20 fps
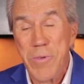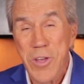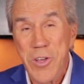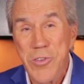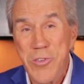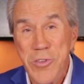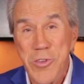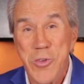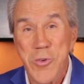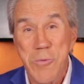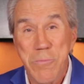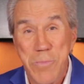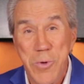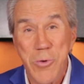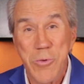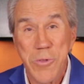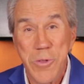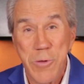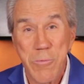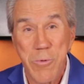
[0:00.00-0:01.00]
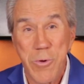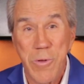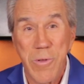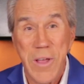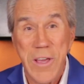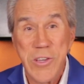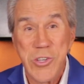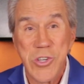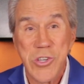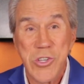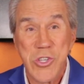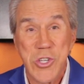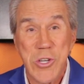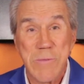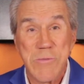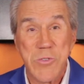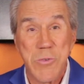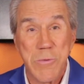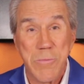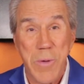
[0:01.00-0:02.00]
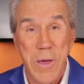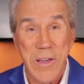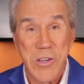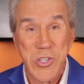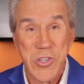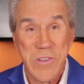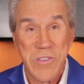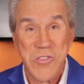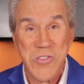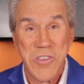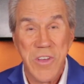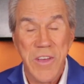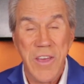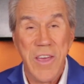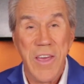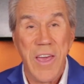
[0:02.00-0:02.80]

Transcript: into building relationships with patients